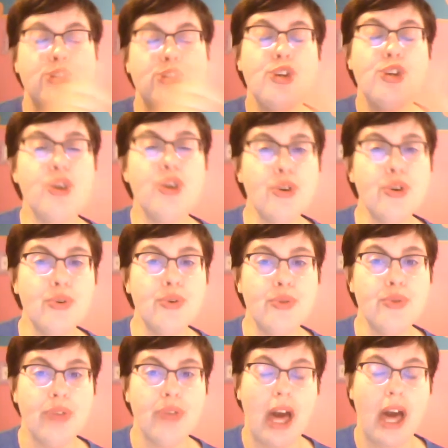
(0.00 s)
to
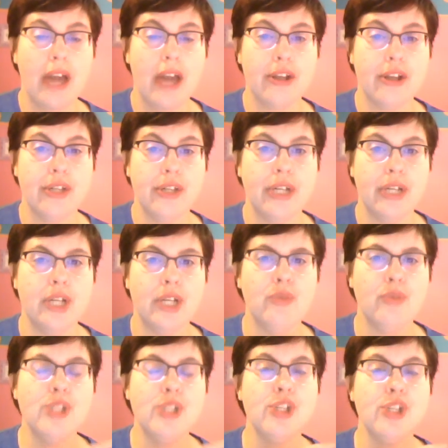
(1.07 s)
the higher unit, we
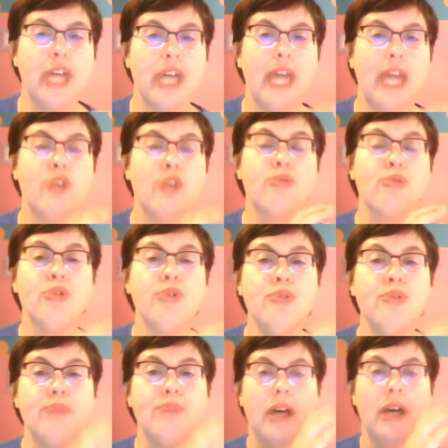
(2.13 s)
took a group
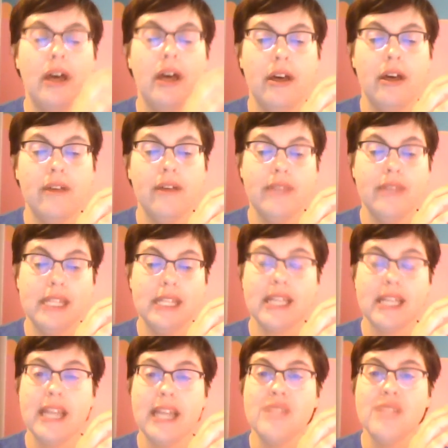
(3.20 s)
of, in this
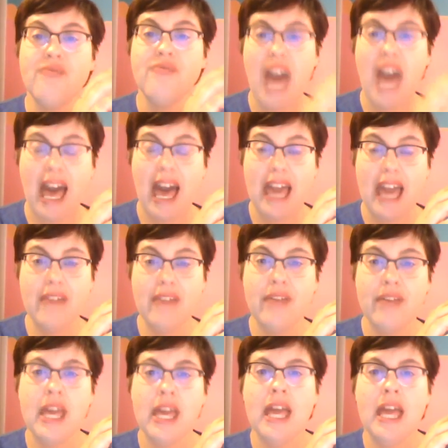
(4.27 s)
case, 5,
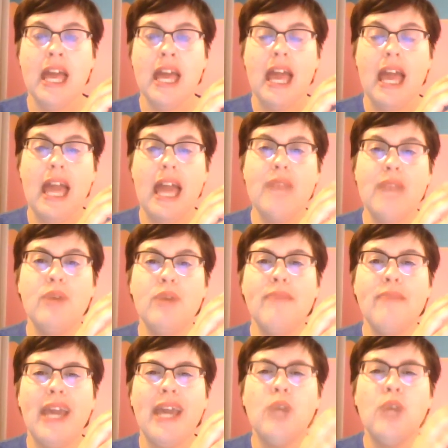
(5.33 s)
and we
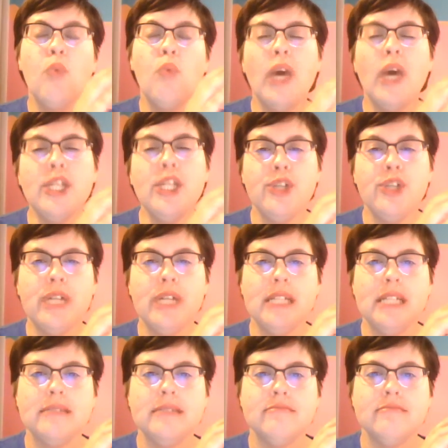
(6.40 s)
made 1 unit
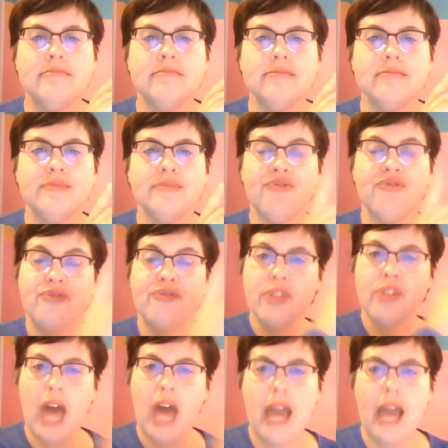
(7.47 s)
for the
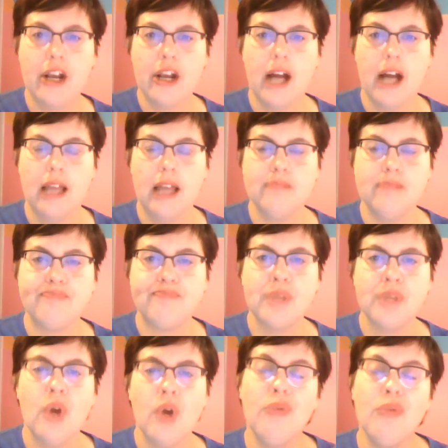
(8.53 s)
higher column.
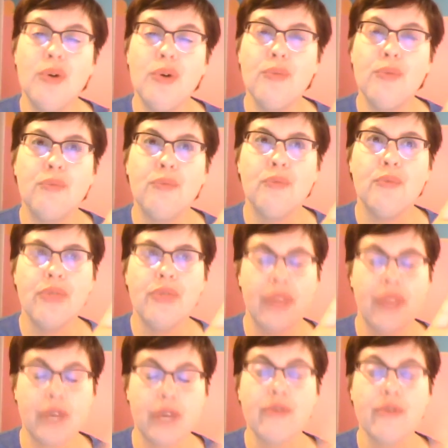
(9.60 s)
Well, think
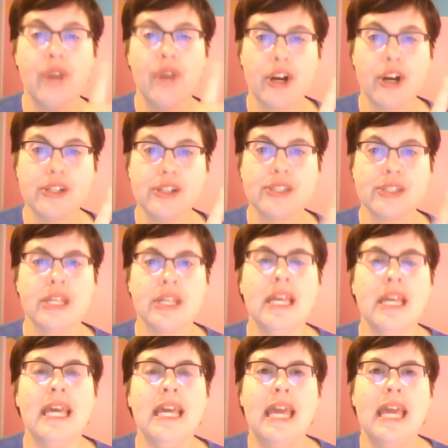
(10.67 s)
reverse.
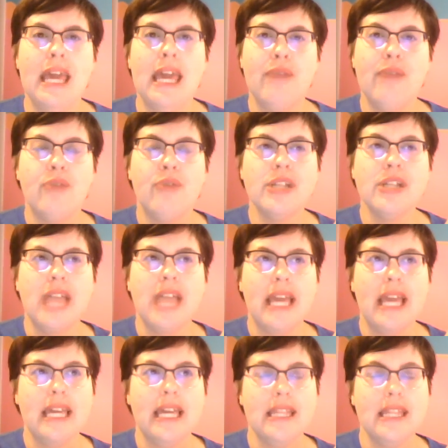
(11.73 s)
If we're
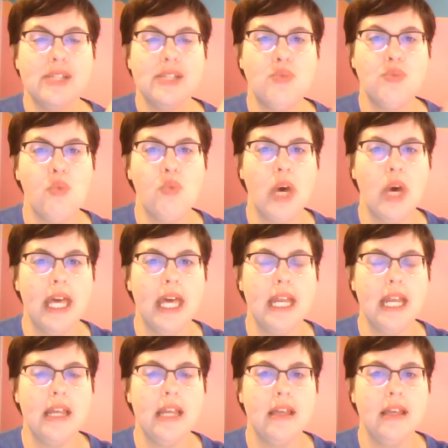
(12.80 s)
taking this
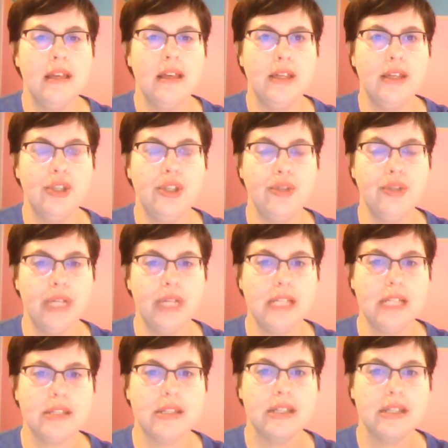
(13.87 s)
1 unit